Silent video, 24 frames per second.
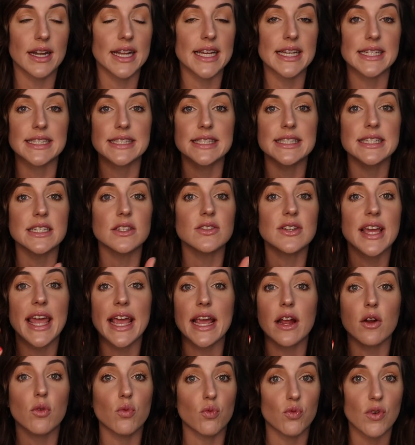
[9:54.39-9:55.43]
He still
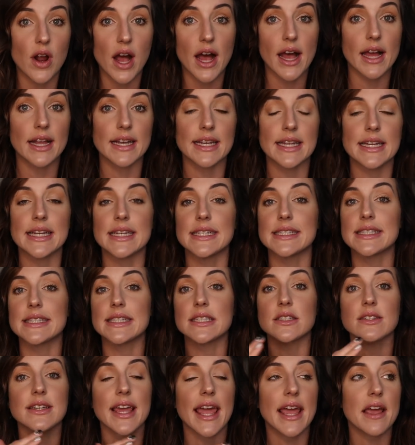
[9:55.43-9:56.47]
can't run. He
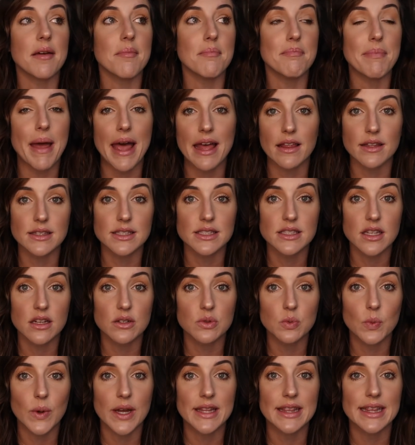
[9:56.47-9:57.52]
still can't balance
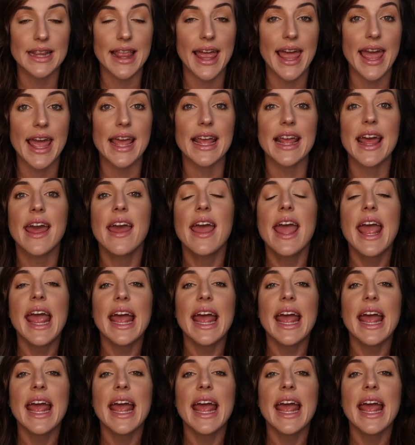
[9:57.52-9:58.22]
on one leg.